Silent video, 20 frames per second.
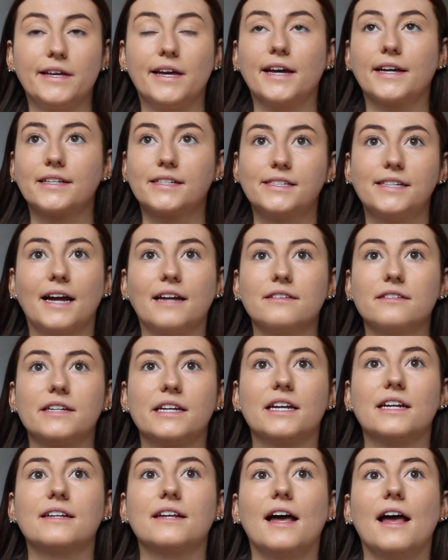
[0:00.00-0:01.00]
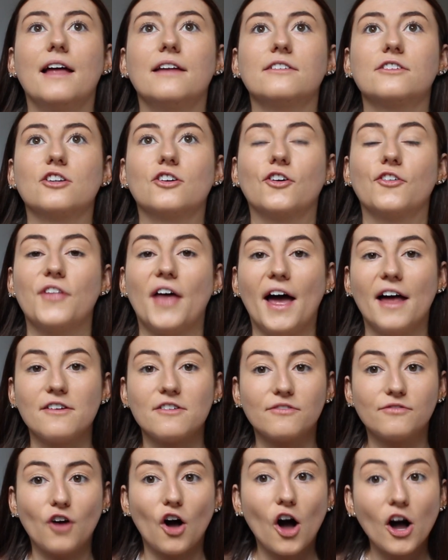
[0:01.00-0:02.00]
extended until the
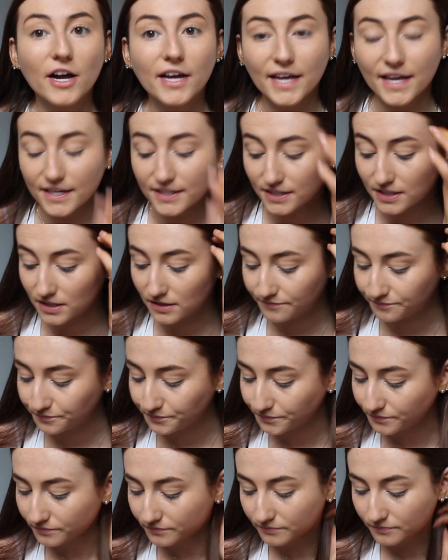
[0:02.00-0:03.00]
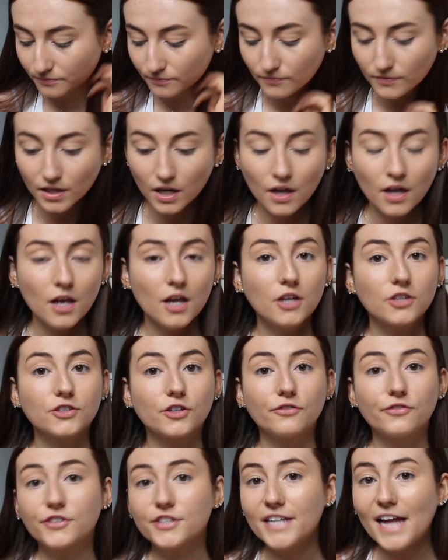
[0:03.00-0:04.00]
end of August.
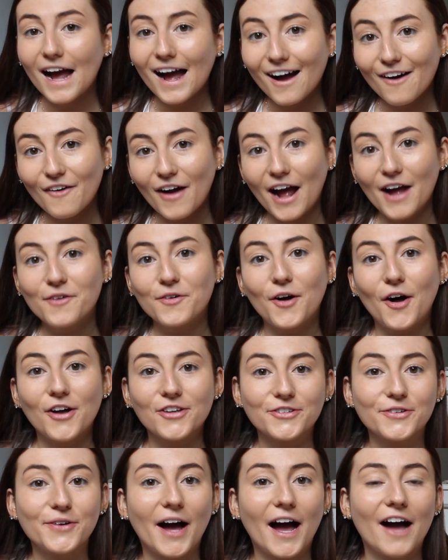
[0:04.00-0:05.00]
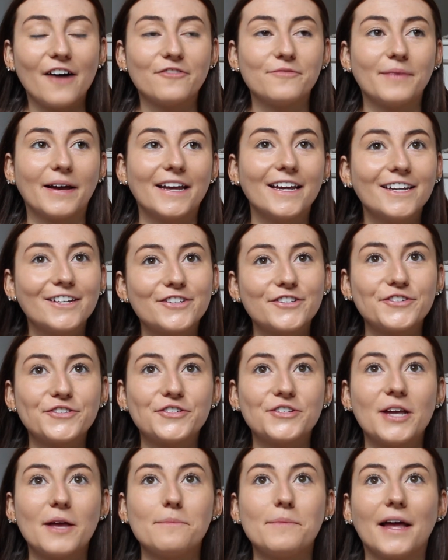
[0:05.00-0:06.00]
So for now, I will also have my
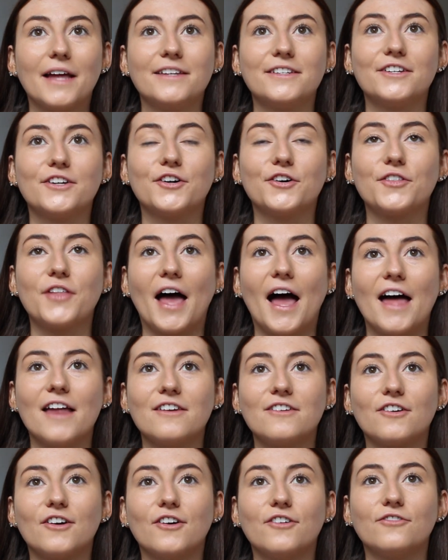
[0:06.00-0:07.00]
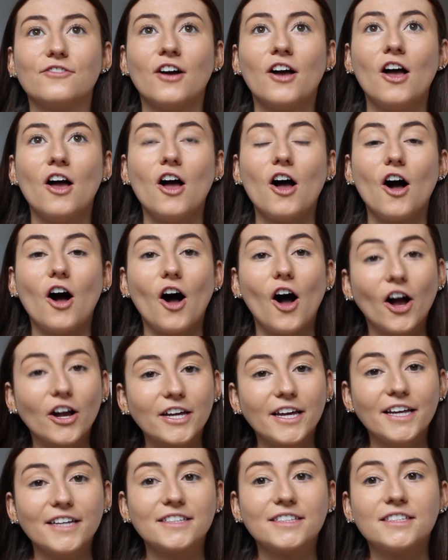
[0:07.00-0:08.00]
internship until the end of
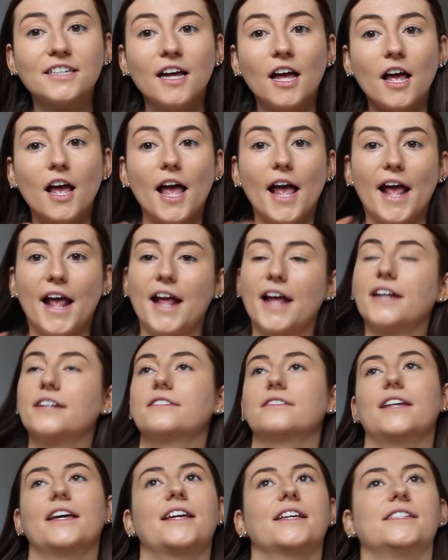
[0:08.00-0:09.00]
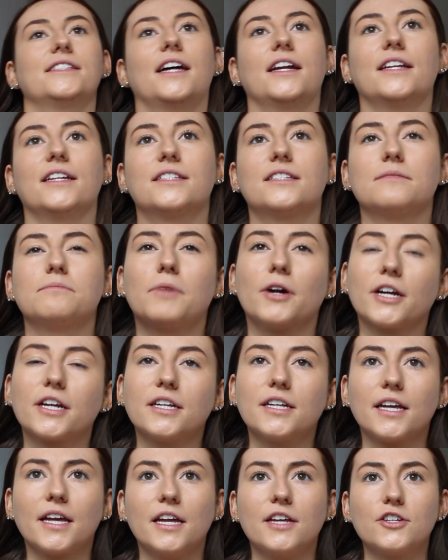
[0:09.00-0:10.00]
August. And like I said, it's a
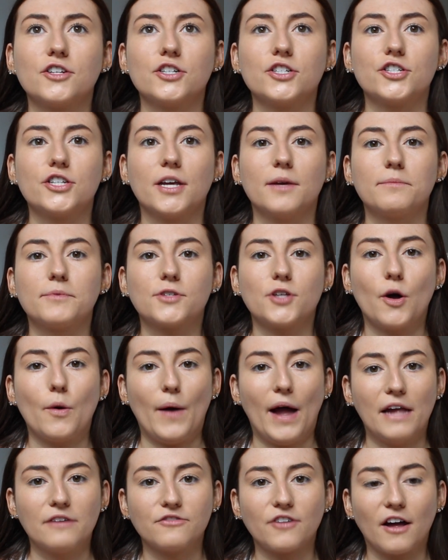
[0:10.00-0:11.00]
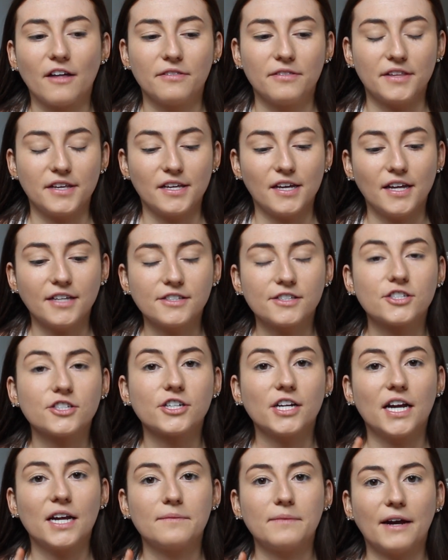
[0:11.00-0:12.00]
marketing internship, so I run the
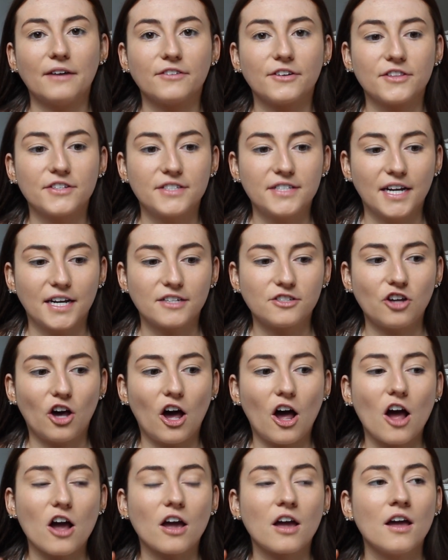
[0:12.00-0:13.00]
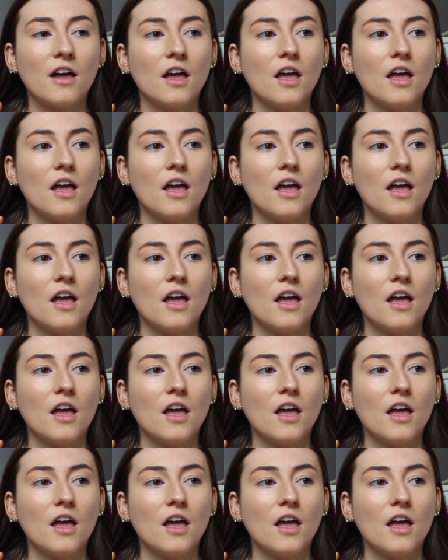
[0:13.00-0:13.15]
Instagram, I run the TikTok,